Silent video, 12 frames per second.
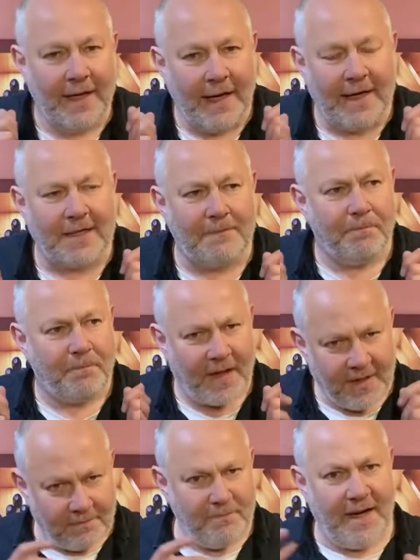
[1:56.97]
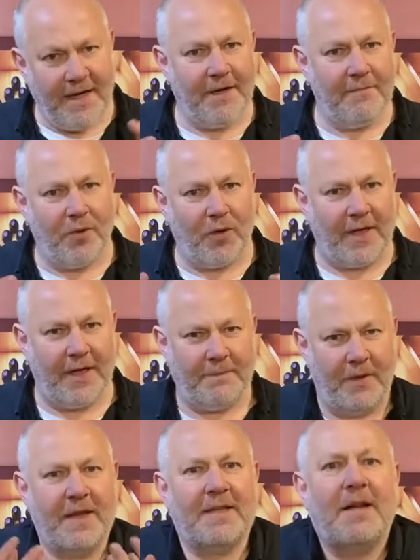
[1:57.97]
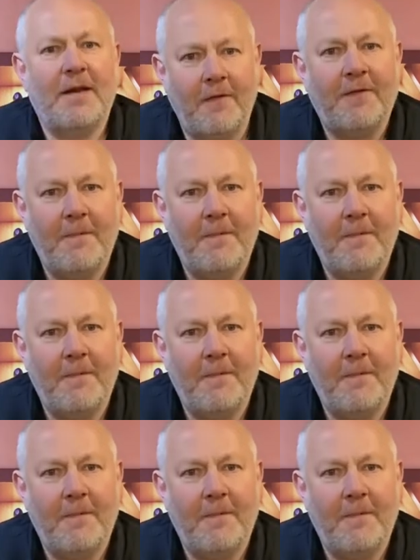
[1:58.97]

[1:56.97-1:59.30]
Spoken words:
It's medium-bodied, but there's enough